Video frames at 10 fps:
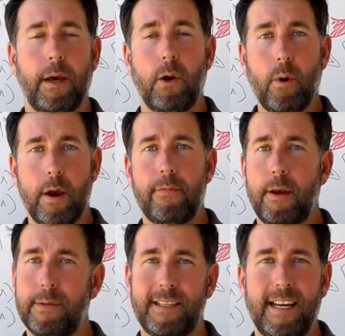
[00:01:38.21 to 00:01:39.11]
And a
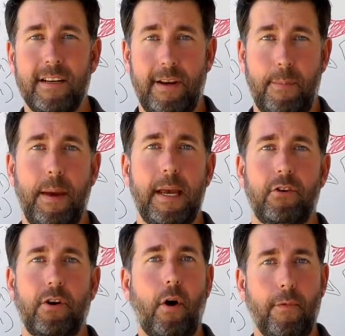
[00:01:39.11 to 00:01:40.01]
wireframe is essentially a
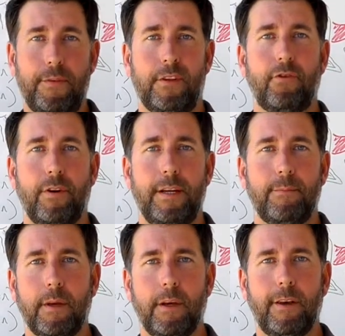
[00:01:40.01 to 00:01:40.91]
picture of the screen,
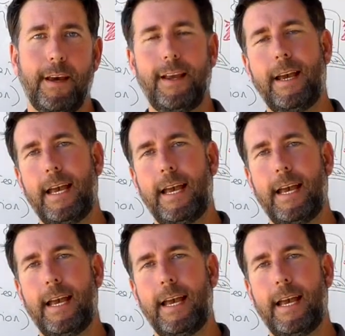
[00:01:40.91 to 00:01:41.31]
okay?